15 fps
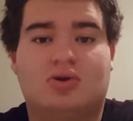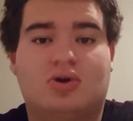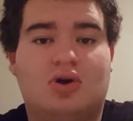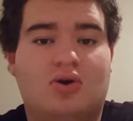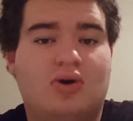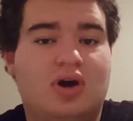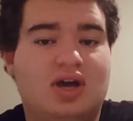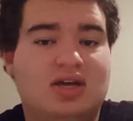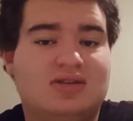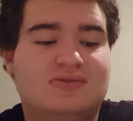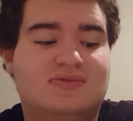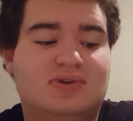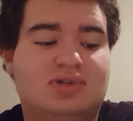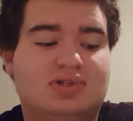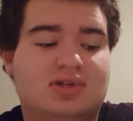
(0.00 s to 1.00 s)
go ice
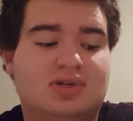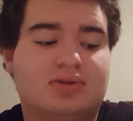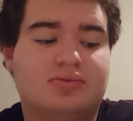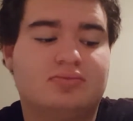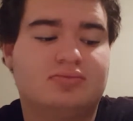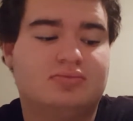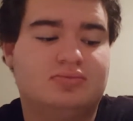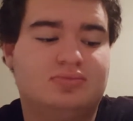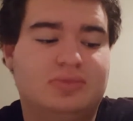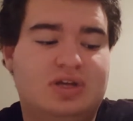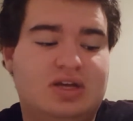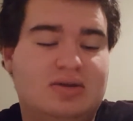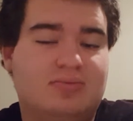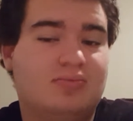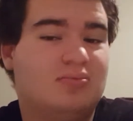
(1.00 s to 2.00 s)
fishing
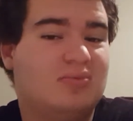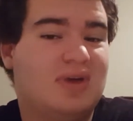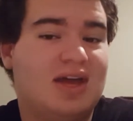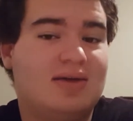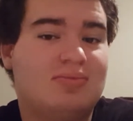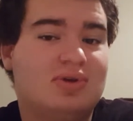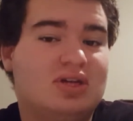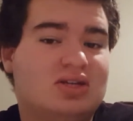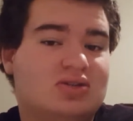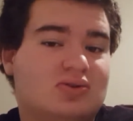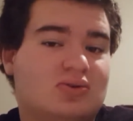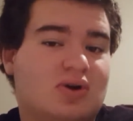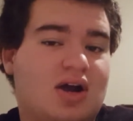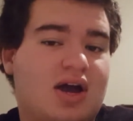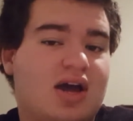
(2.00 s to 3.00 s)
and maybe
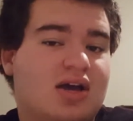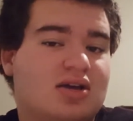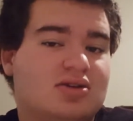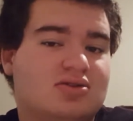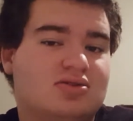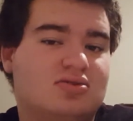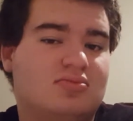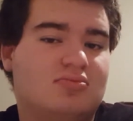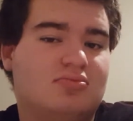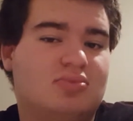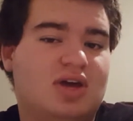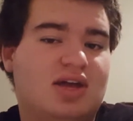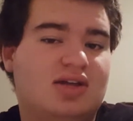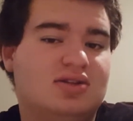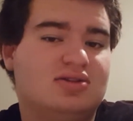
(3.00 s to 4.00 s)
try some
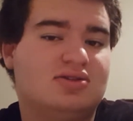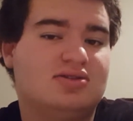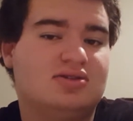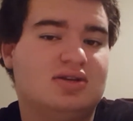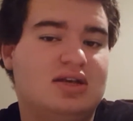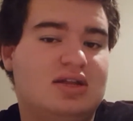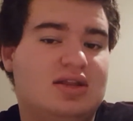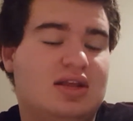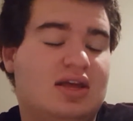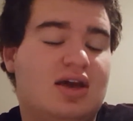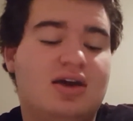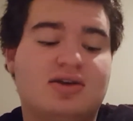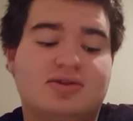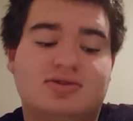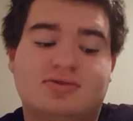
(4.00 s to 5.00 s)
baits in the
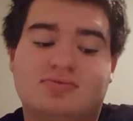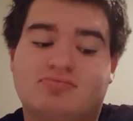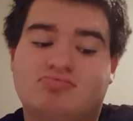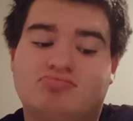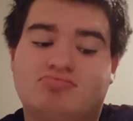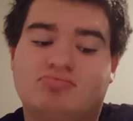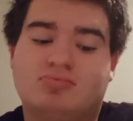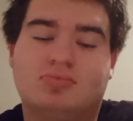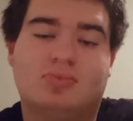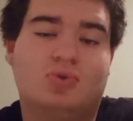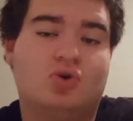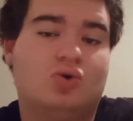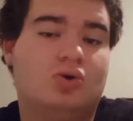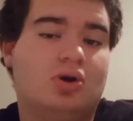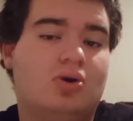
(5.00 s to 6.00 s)
ice.
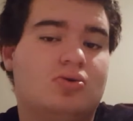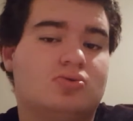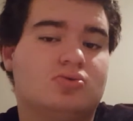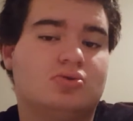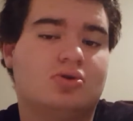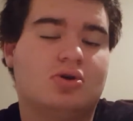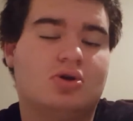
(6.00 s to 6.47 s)
Who knows?